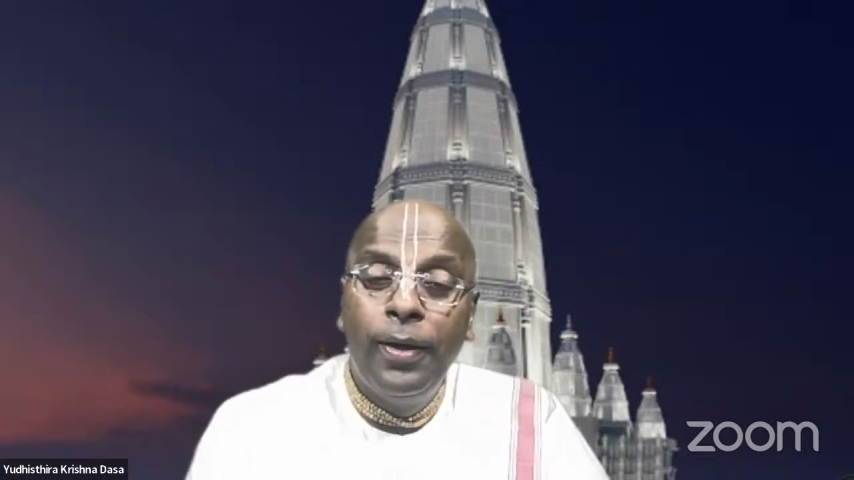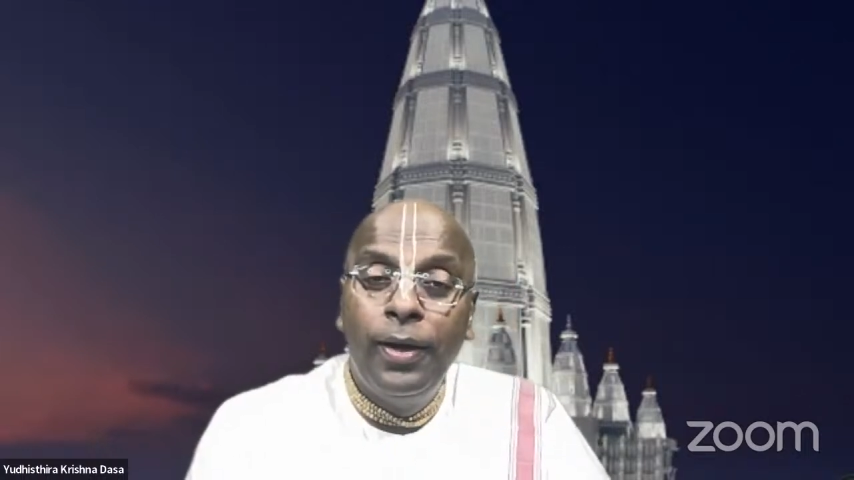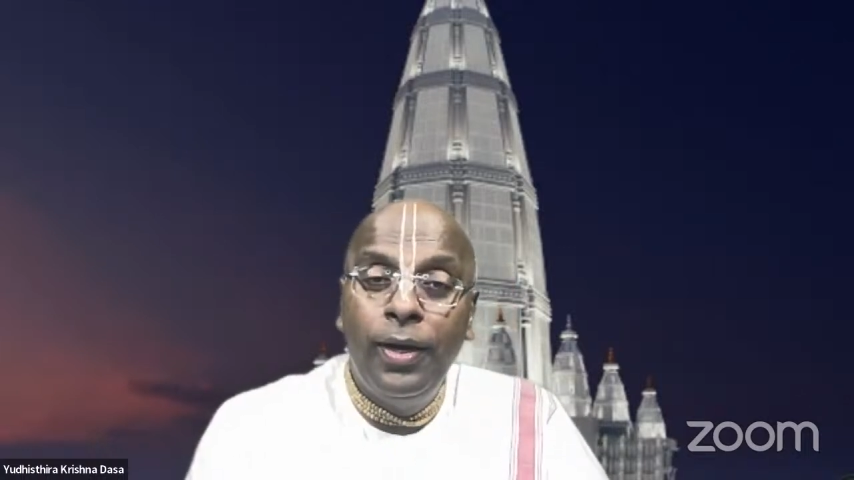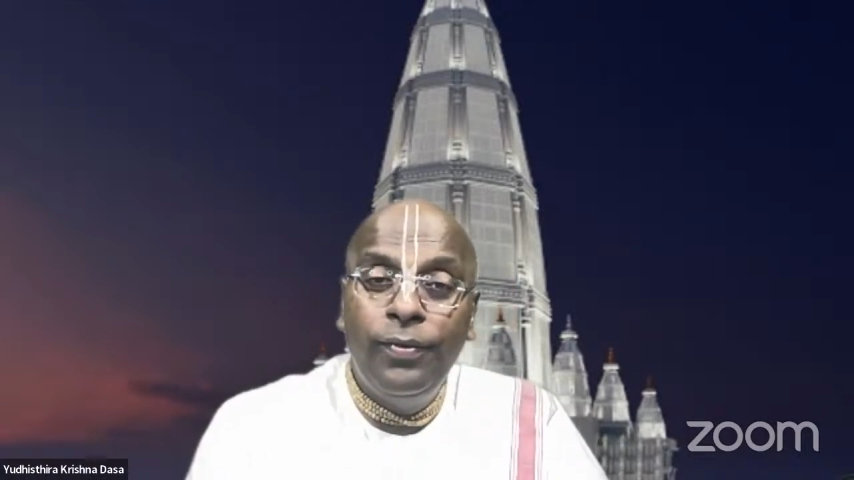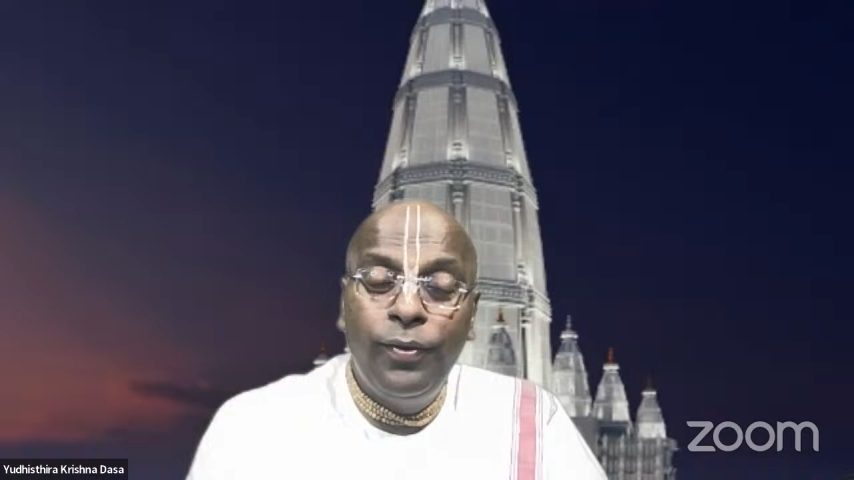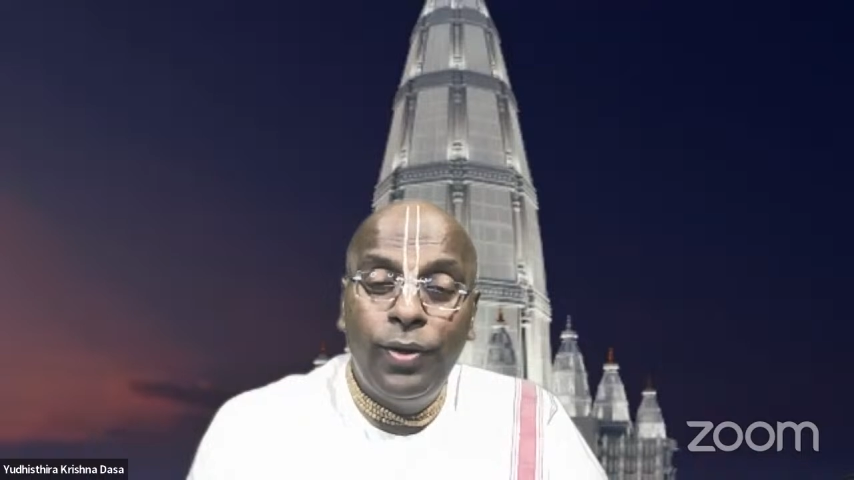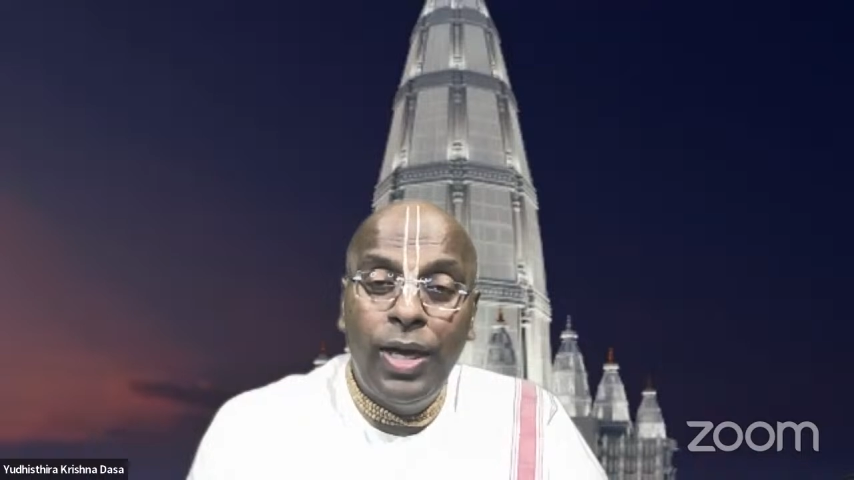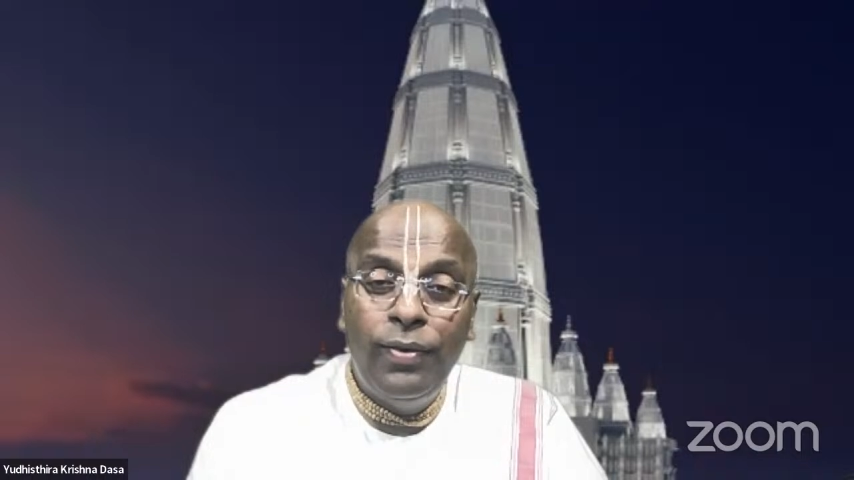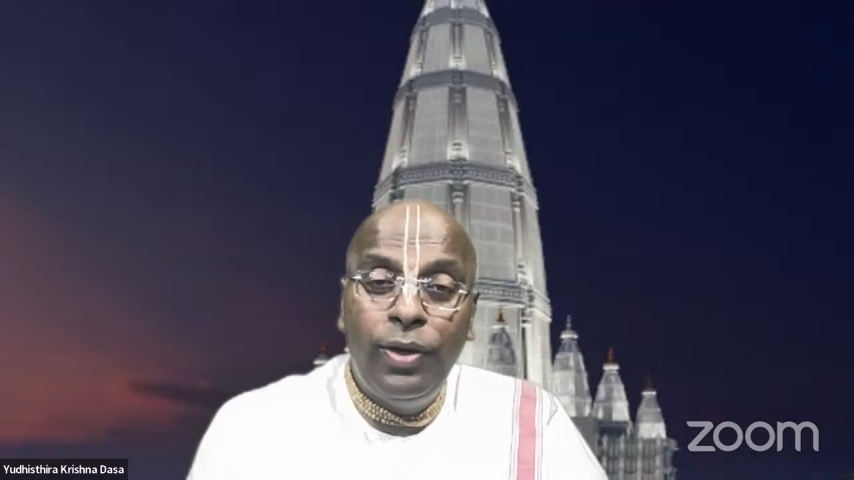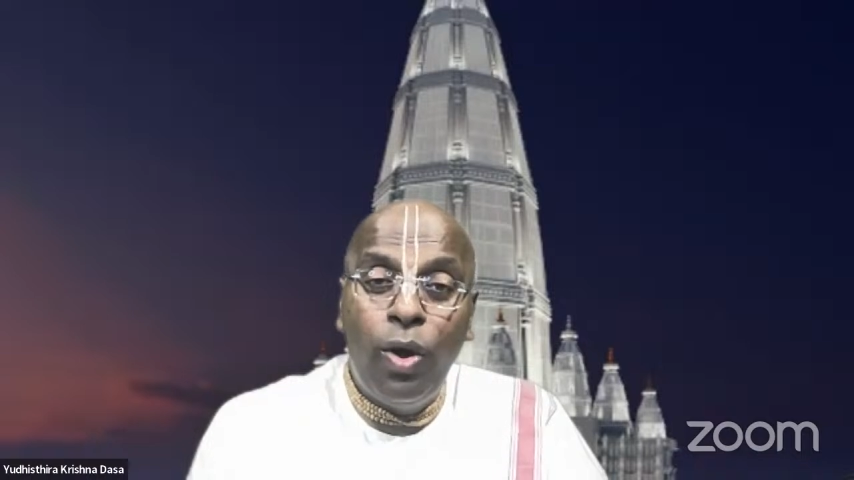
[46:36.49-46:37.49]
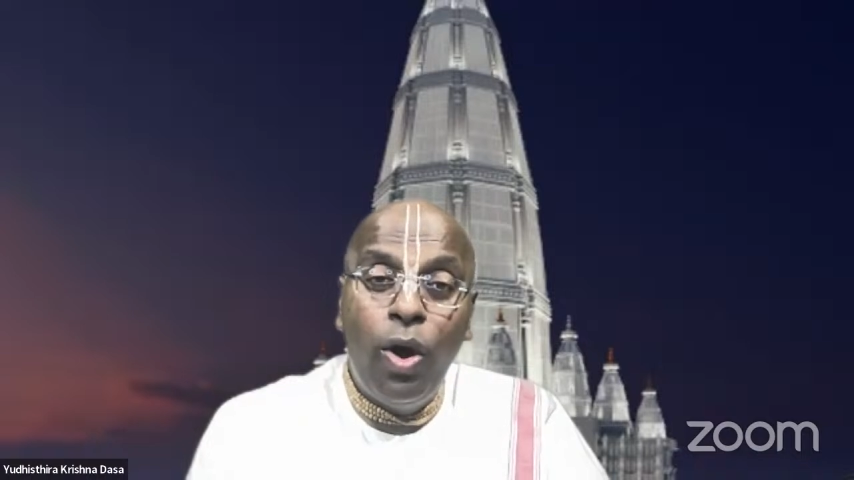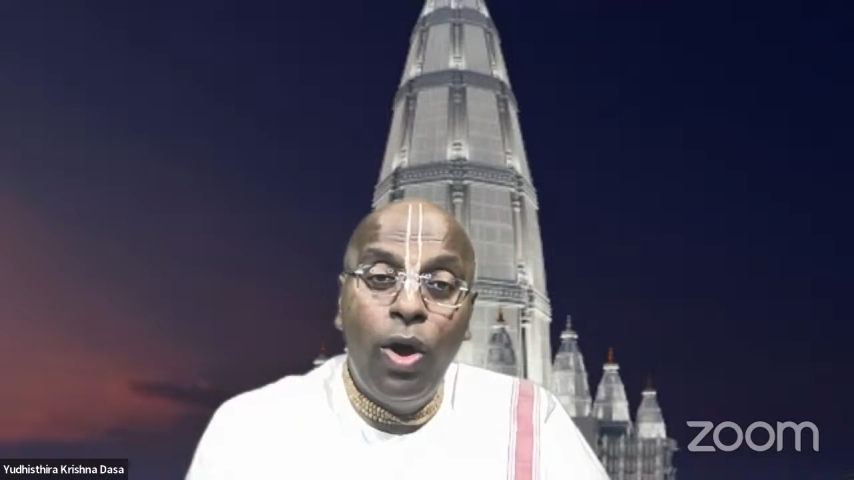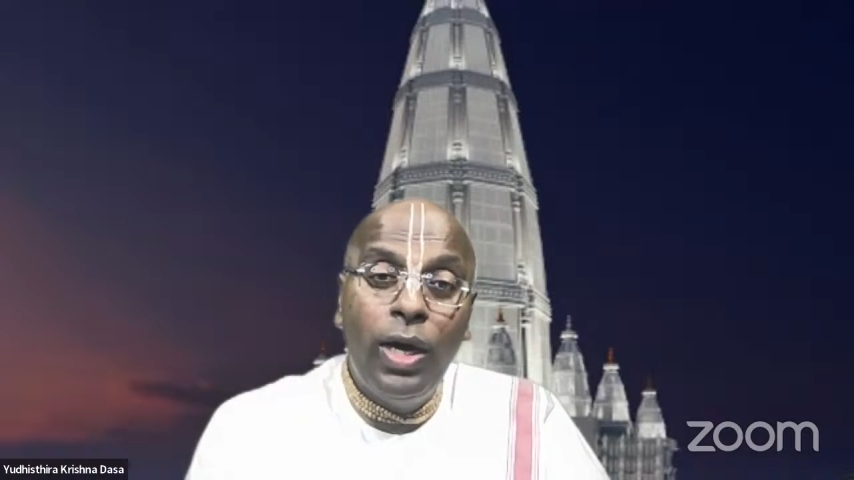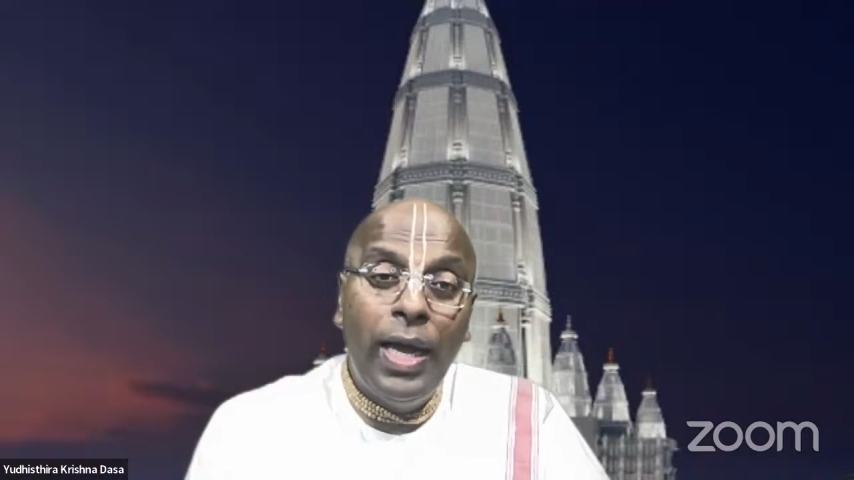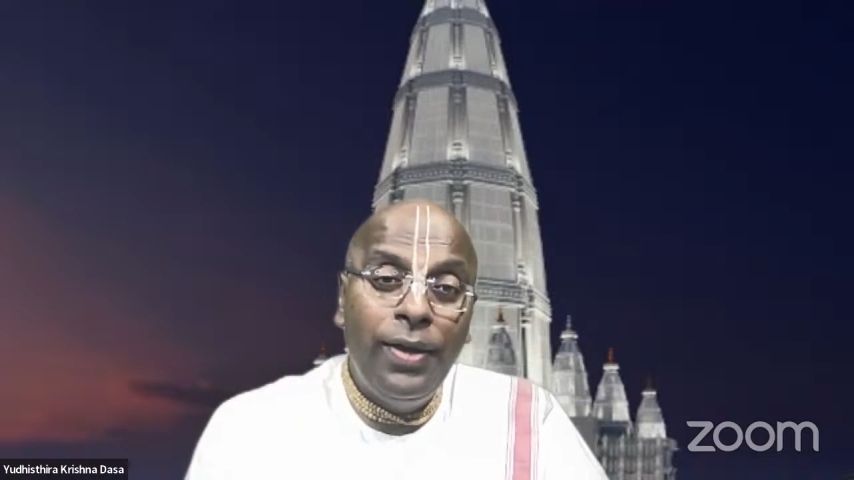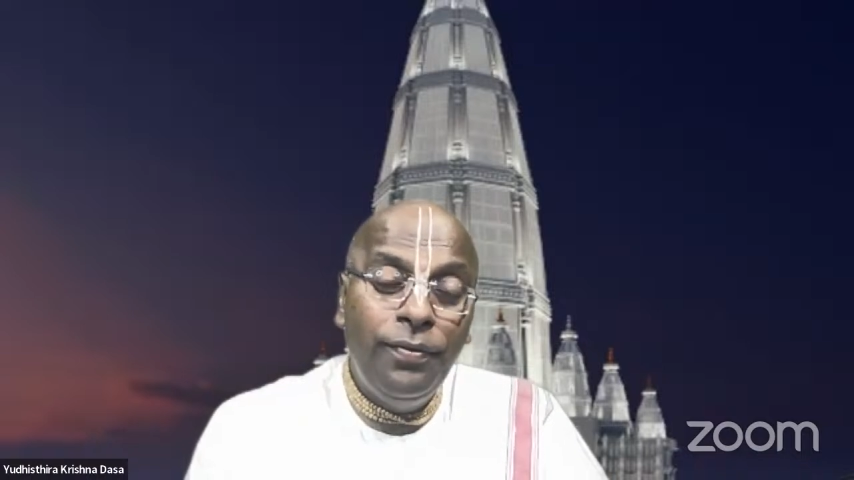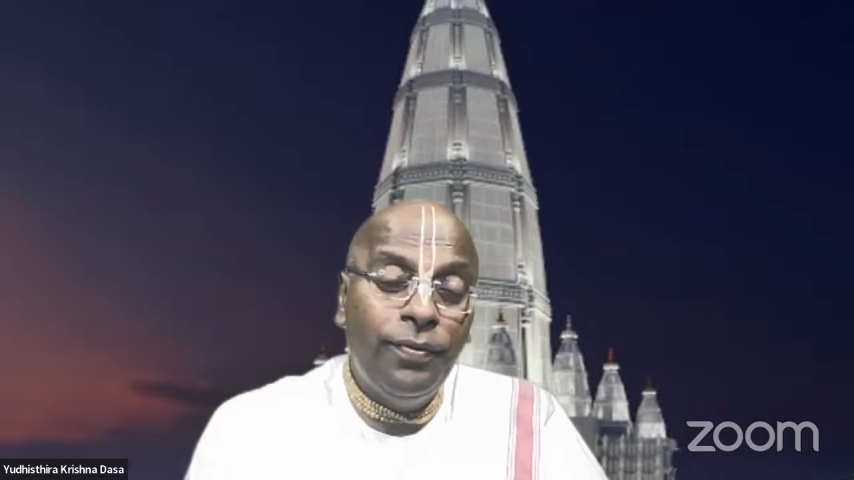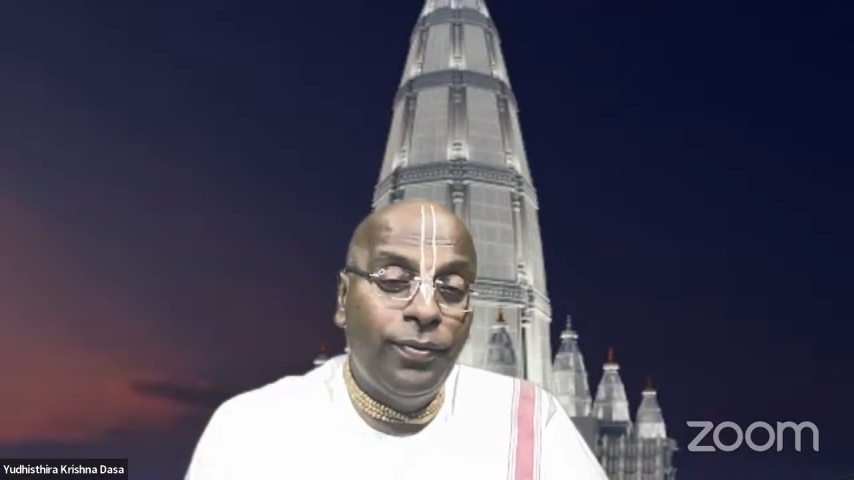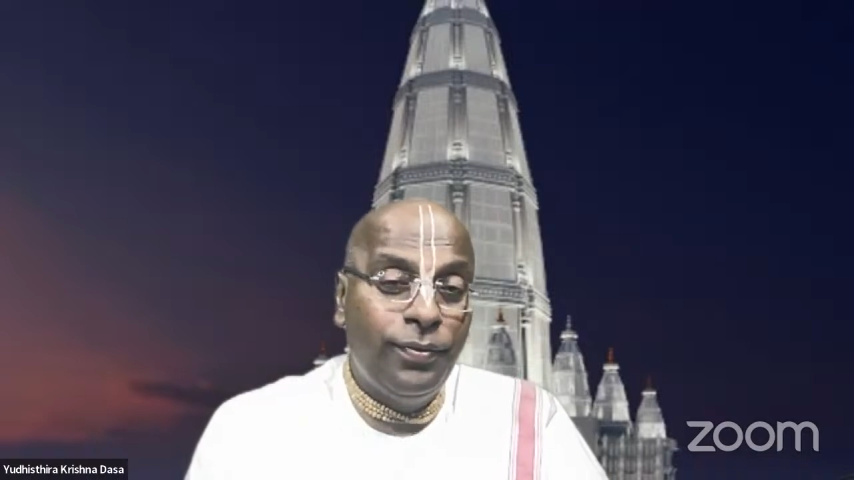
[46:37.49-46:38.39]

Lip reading: if you want to have a long life,